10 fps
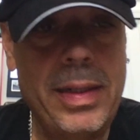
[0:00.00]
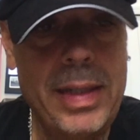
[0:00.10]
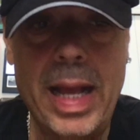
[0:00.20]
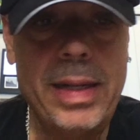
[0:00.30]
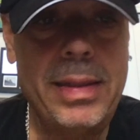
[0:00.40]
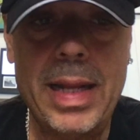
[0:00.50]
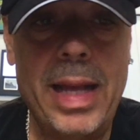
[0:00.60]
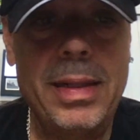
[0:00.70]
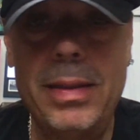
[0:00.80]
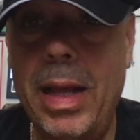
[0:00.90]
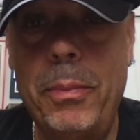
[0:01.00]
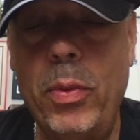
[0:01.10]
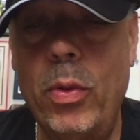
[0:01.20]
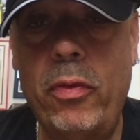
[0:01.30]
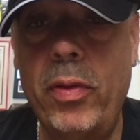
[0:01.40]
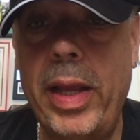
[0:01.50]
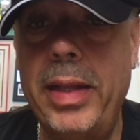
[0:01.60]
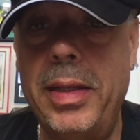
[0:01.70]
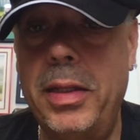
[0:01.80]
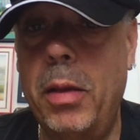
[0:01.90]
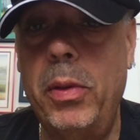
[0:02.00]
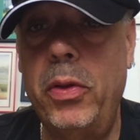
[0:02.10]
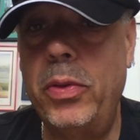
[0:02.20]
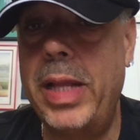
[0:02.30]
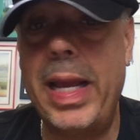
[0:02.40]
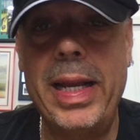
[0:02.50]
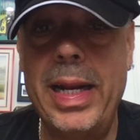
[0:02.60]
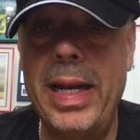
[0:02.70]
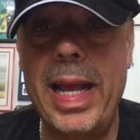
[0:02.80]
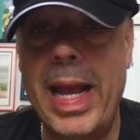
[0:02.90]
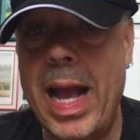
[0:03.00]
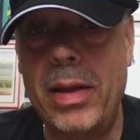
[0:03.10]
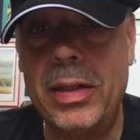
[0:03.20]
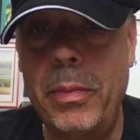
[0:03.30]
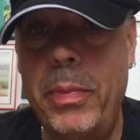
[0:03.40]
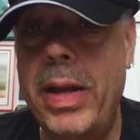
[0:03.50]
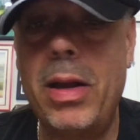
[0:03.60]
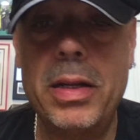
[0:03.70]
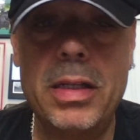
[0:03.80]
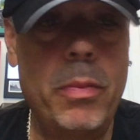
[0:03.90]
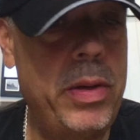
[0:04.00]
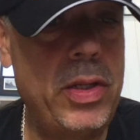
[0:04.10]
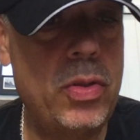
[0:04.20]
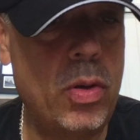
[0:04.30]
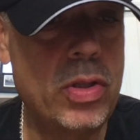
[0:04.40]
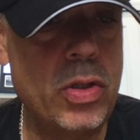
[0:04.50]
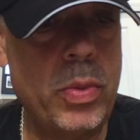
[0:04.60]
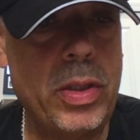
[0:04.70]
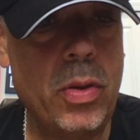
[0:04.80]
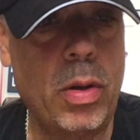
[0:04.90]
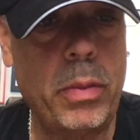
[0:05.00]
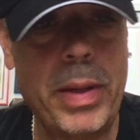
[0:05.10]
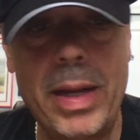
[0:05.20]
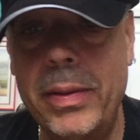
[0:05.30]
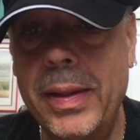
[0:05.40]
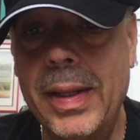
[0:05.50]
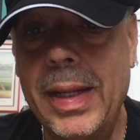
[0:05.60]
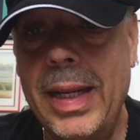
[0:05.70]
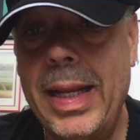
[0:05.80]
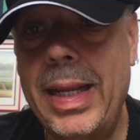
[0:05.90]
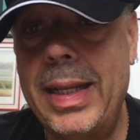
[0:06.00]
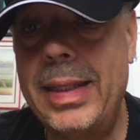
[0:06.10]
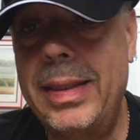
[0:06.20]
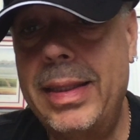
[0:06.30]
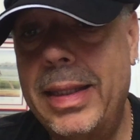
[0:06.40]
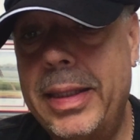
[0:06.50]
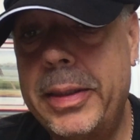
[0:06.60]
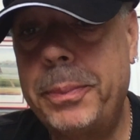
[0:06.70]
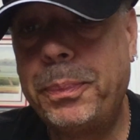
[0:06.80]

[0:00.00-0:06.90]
that beautiful ADW day in and day out to bet on some of these horses we talk about. And